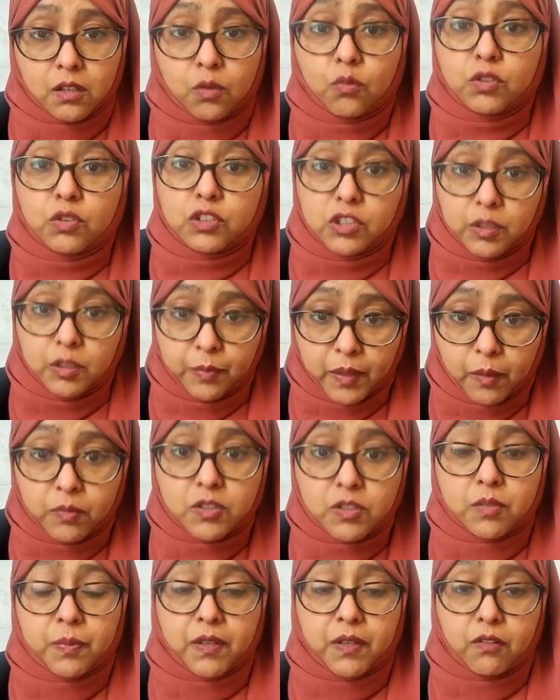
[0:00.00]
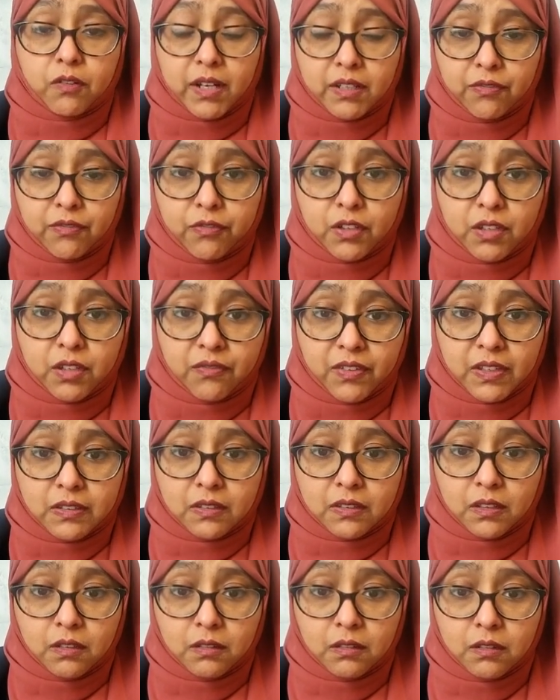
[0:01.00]
Would you be able to be ready for the
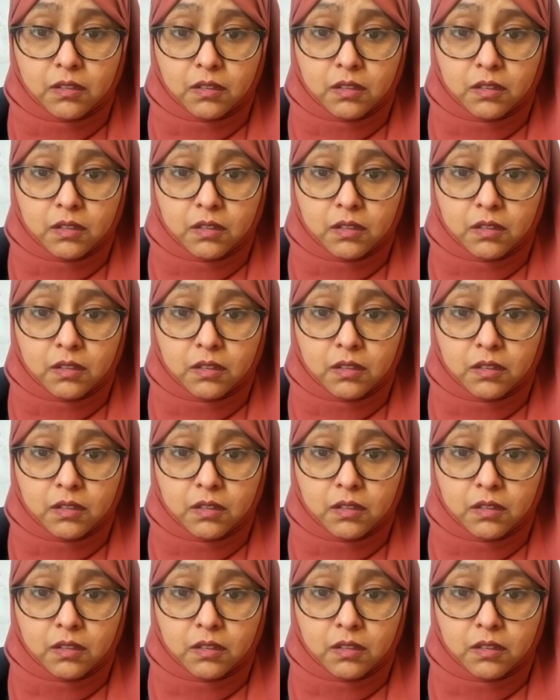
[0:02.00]
visa?